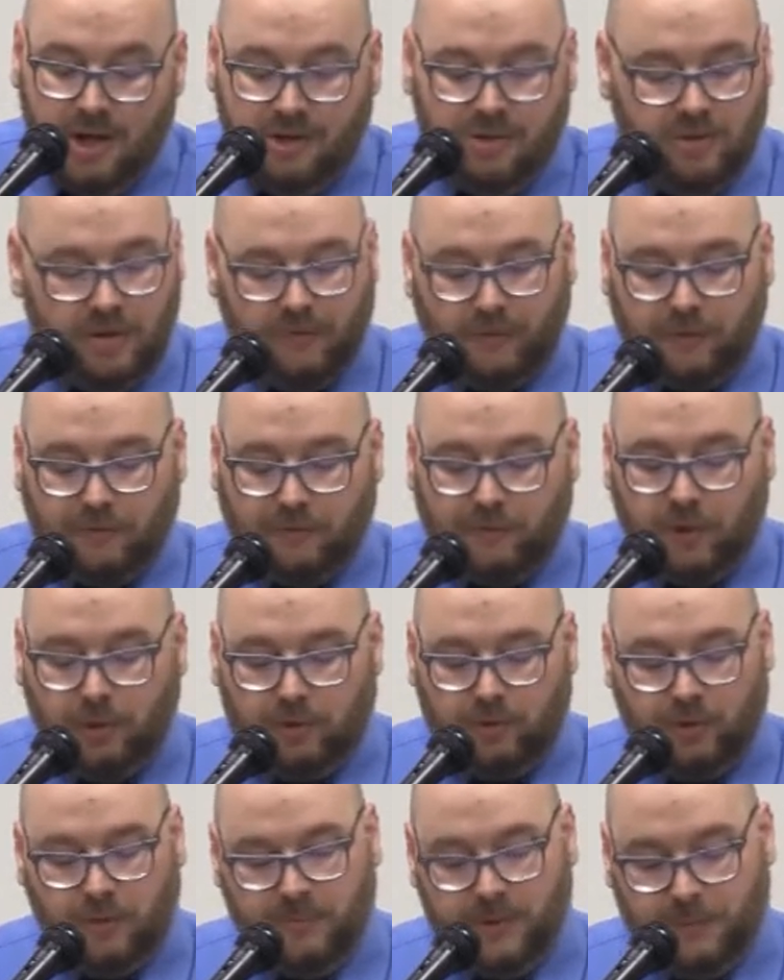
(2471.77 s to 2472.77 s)
You never
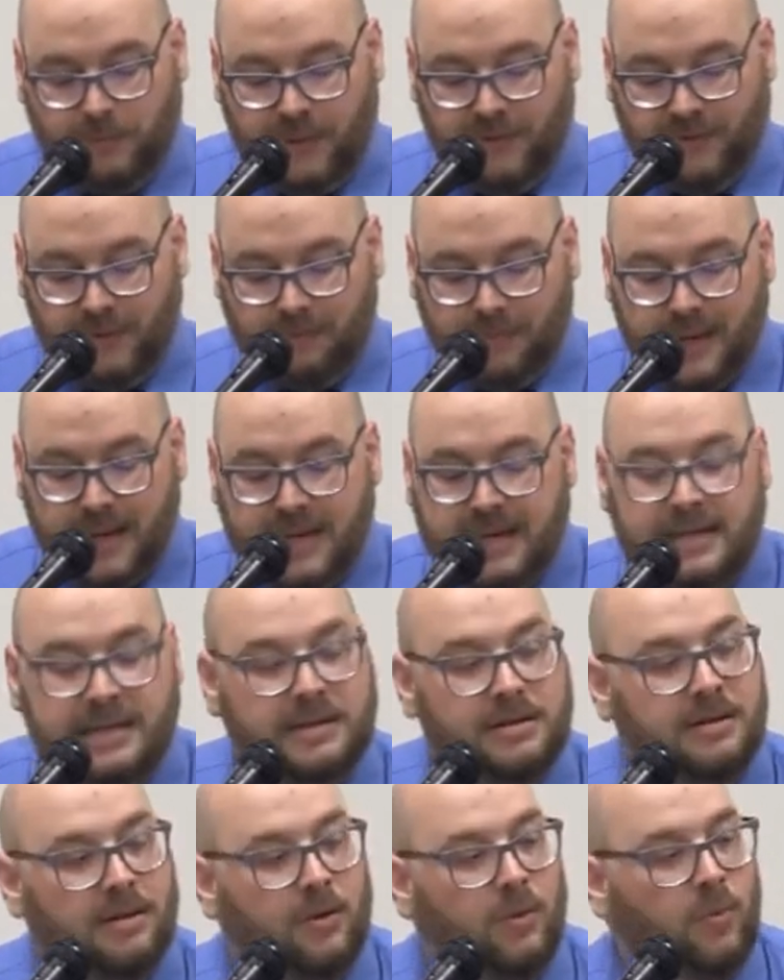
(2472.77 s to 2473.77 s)
fulcrum to pivot
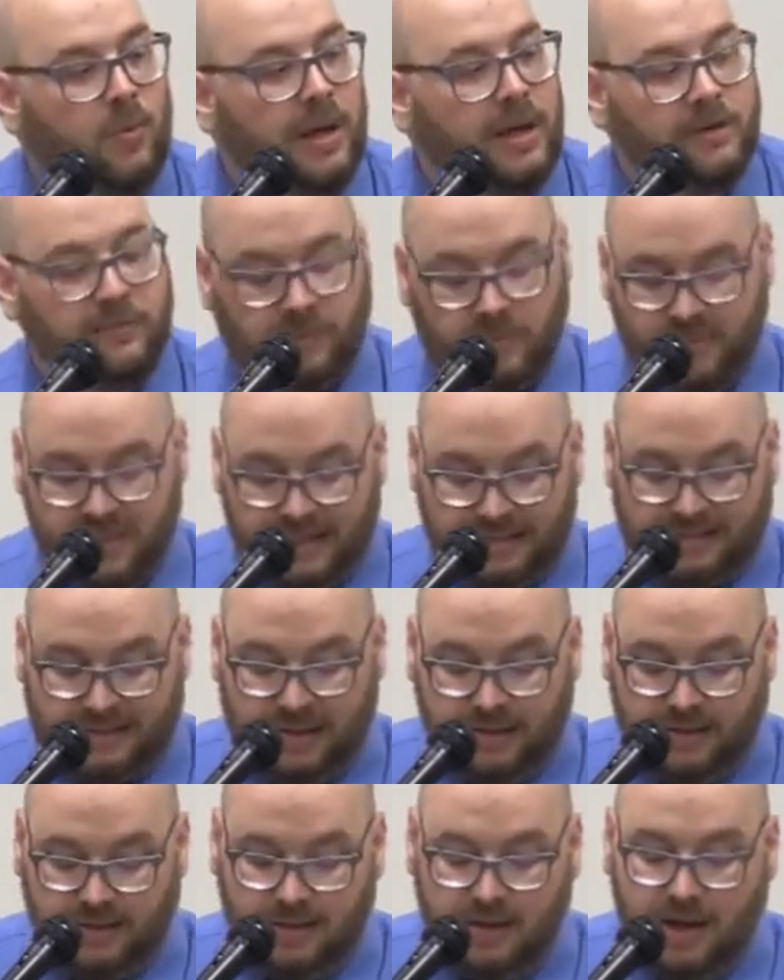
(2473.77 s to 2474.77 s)
pain away from the
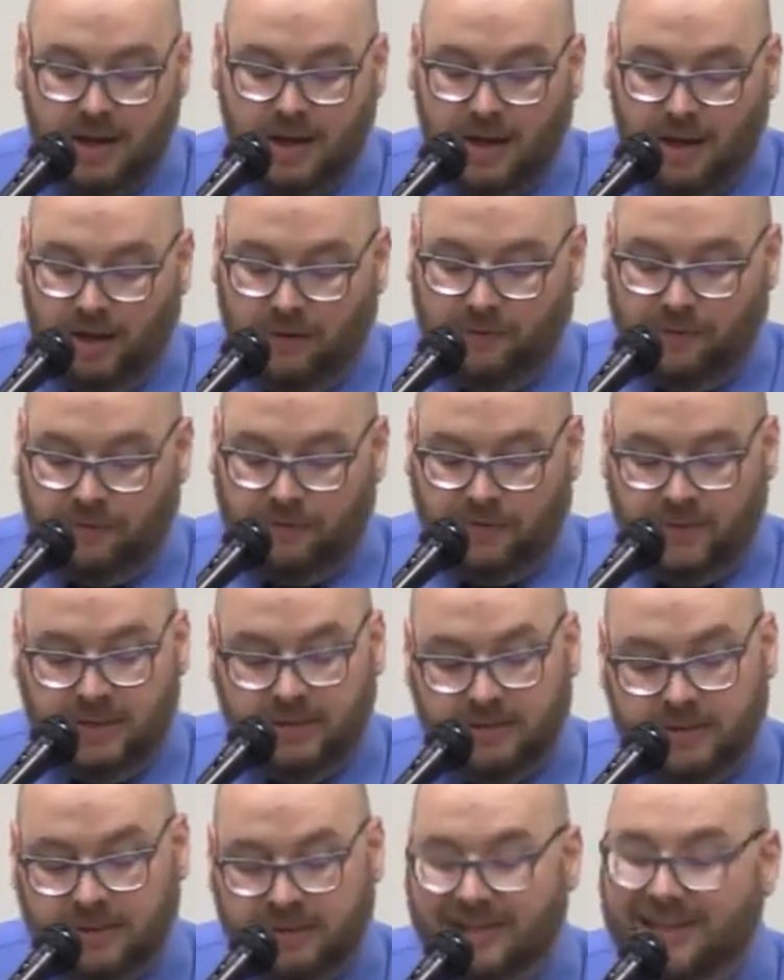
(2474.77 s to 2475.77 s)
center of a
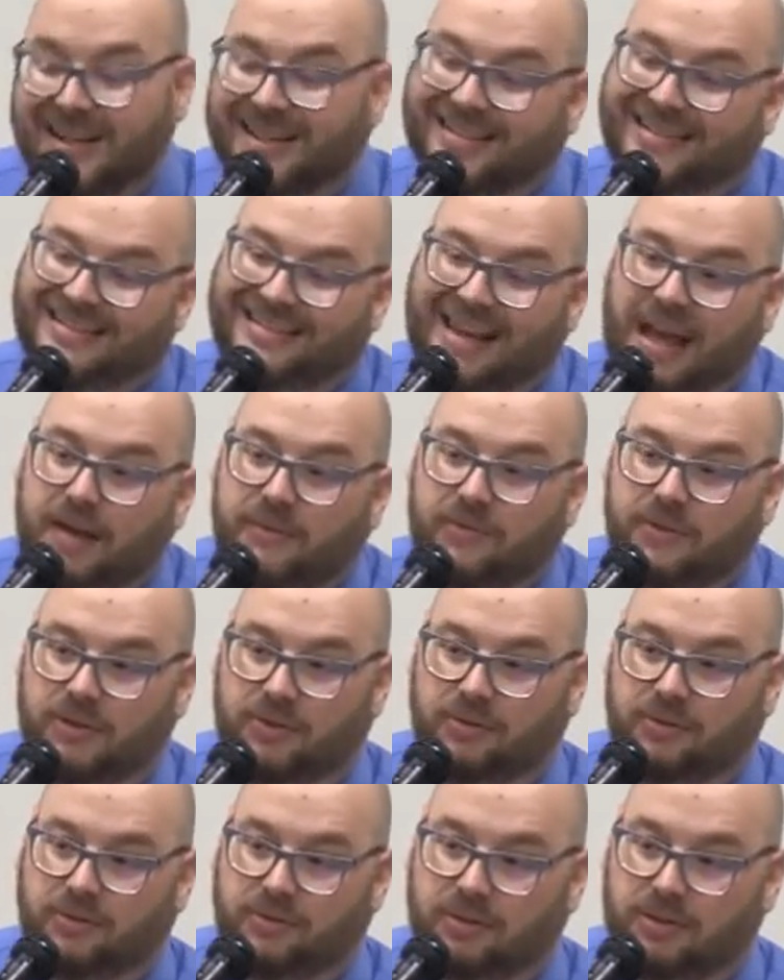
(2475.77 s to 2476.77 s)
field,
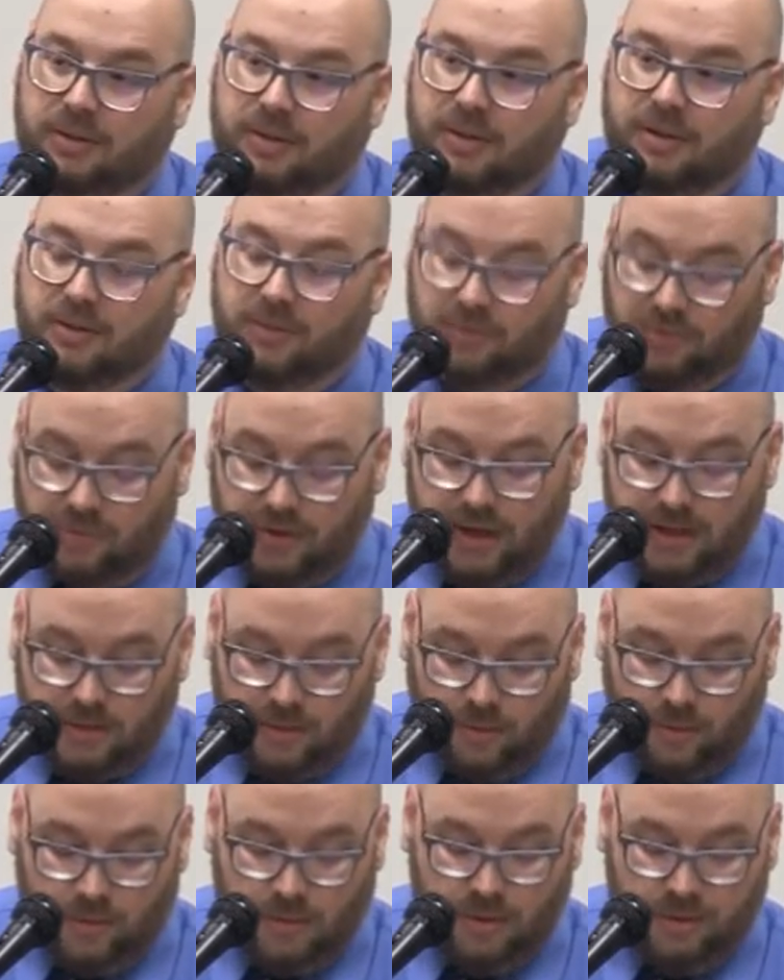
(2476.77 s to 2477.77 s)
savage straight
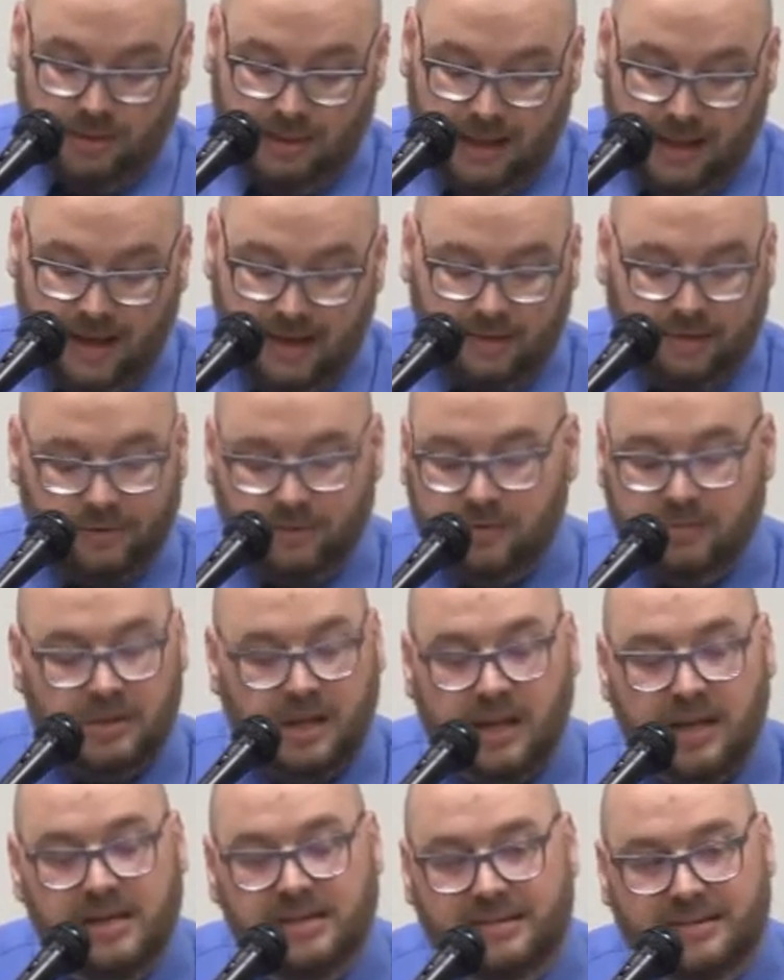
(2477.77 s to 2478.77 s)
horn cattle. You
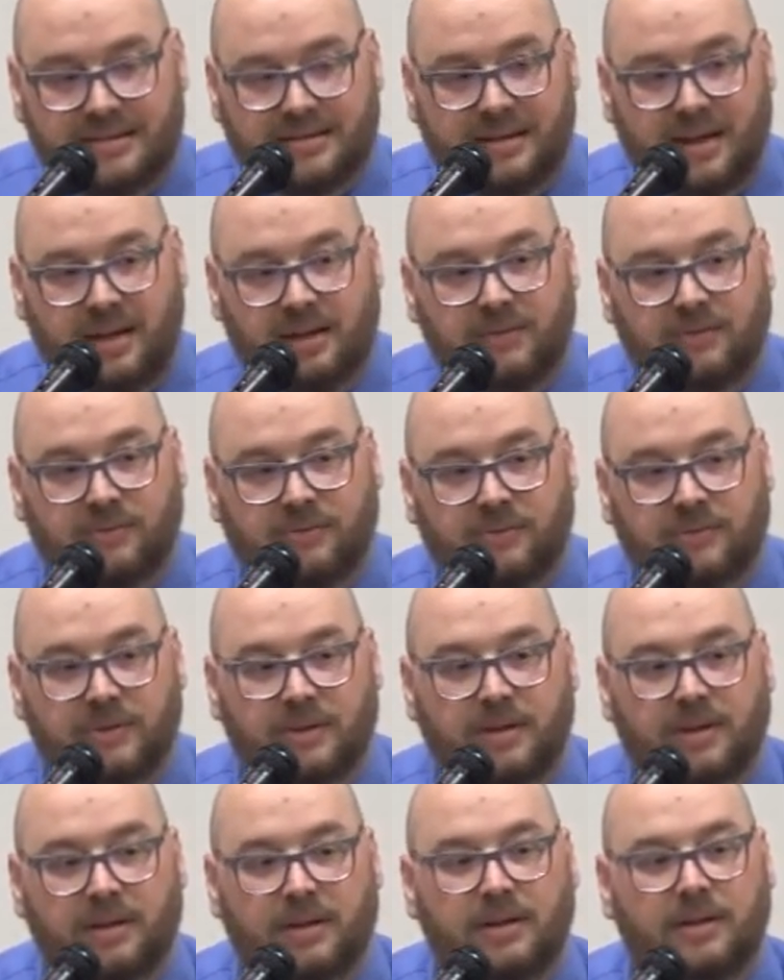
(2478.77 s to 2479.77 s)
can't save
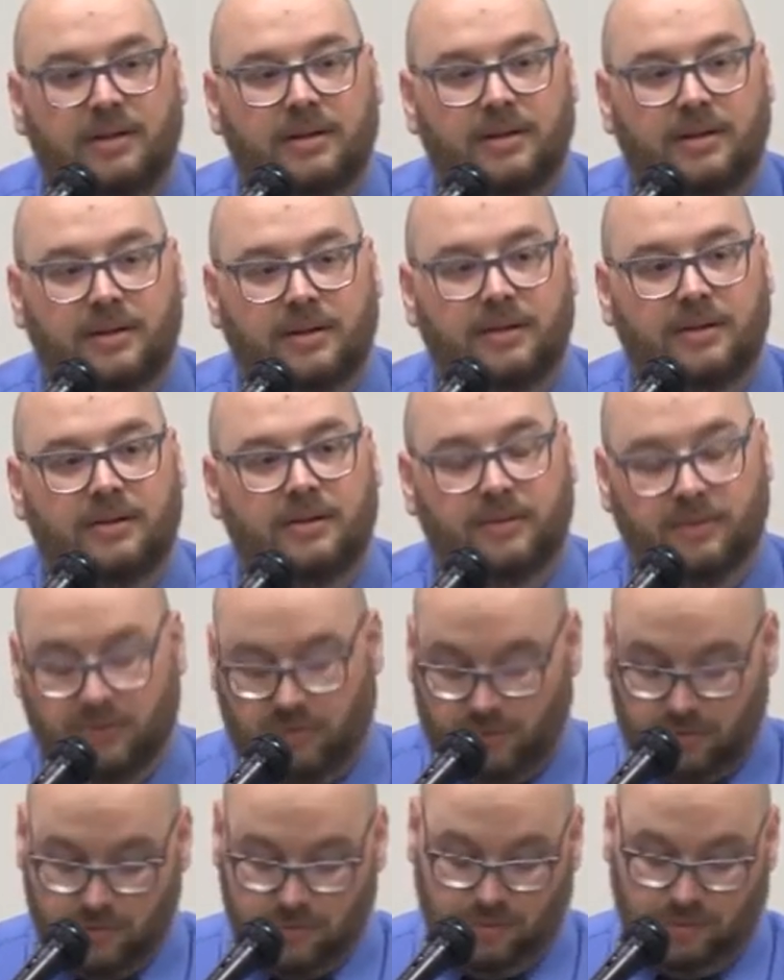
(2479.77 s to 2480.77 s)
the
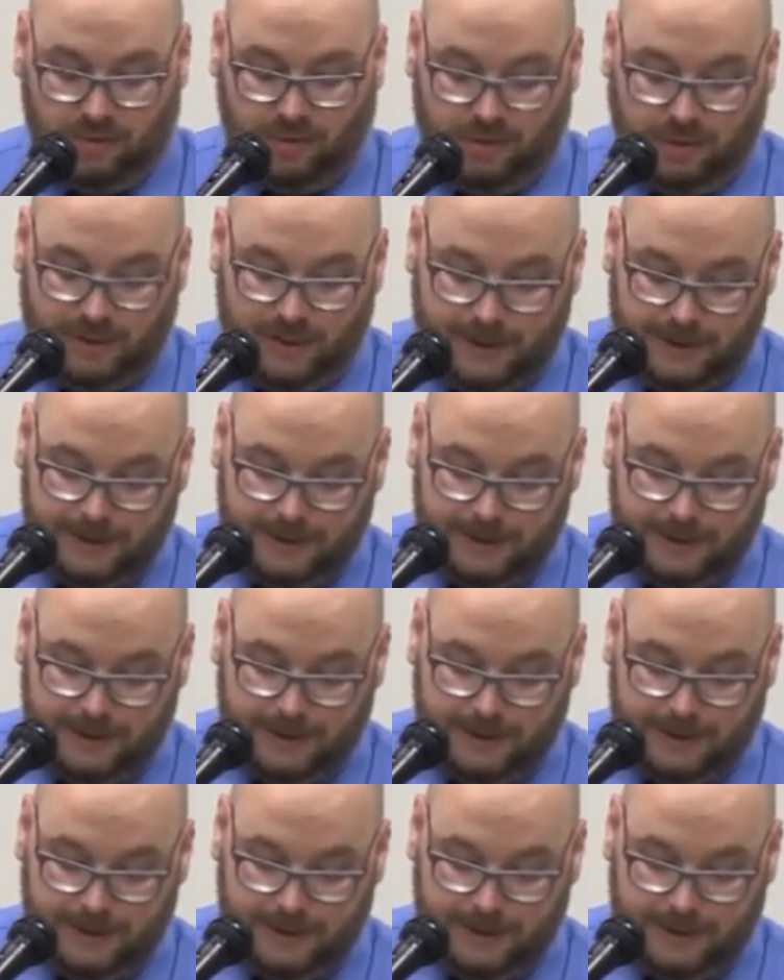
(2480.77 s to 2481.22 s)
truth.